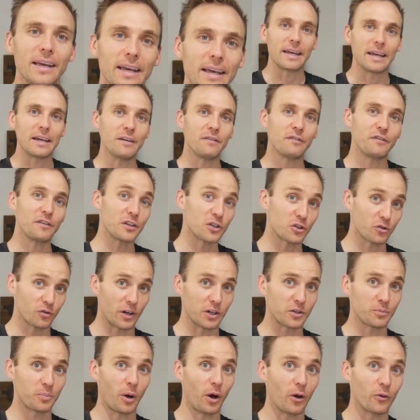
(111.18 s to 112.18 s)
If this
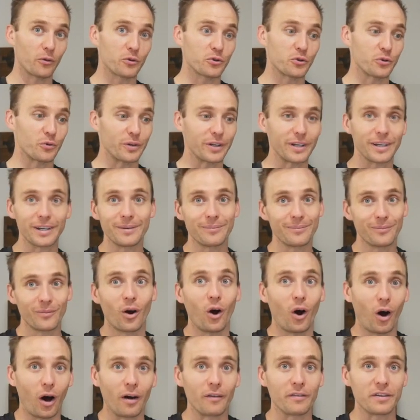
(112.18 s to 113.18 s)
stretch bothers your knee,
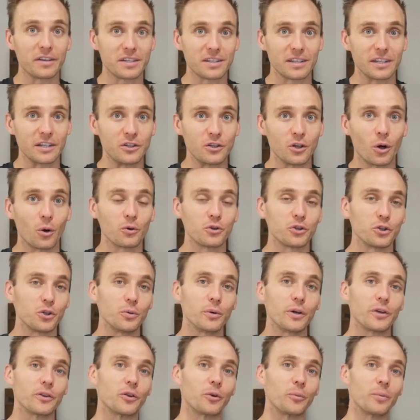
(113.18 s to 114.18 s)
obviously don't
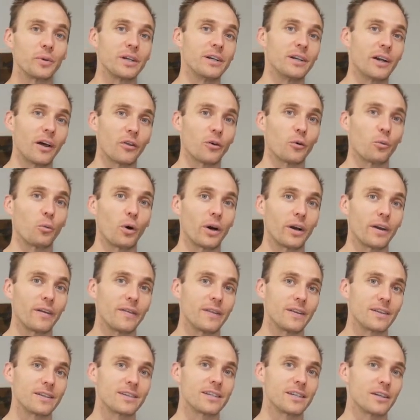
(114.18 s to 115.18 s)
do it. There'll be another one in
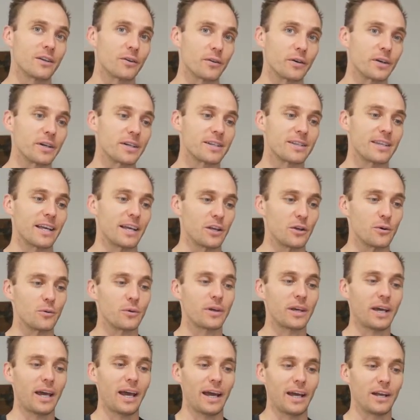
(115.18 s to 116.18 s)
this series that you
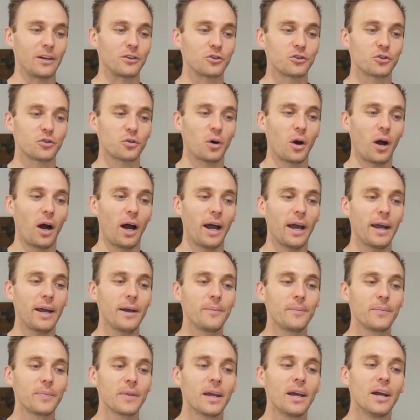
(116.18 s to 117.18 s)
can try.
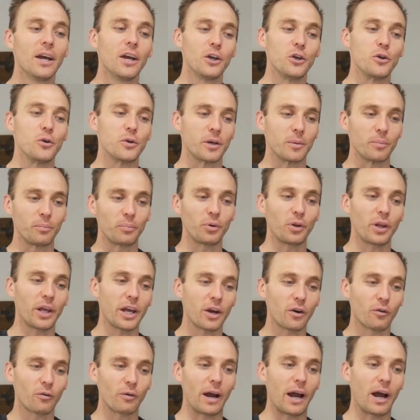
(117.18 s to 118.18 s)
You can
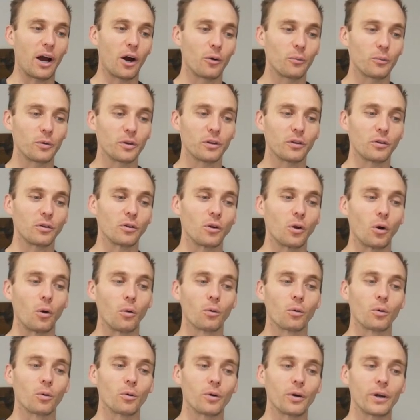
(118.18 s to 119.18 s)
play around with
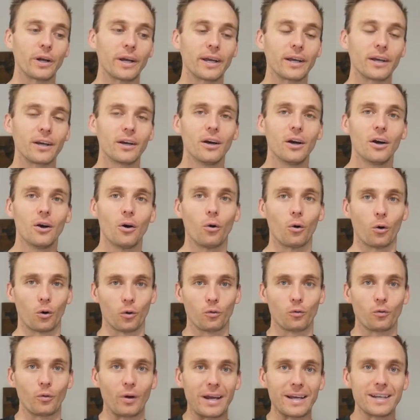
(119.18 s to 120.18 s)
lowering or
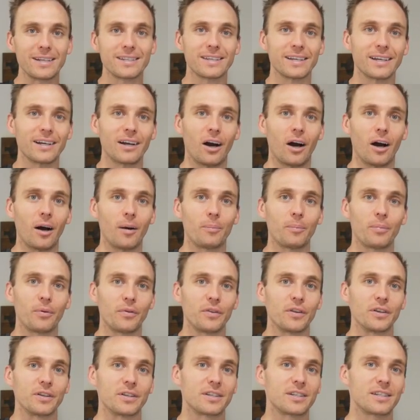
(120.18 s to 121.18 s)
raising
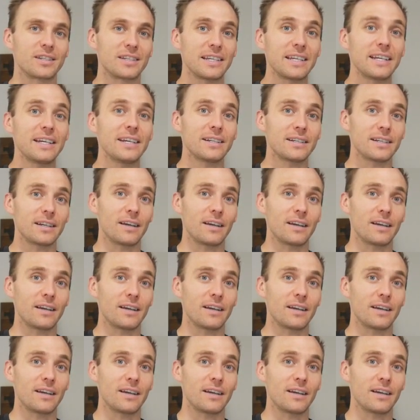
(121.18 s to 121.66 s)
up the seat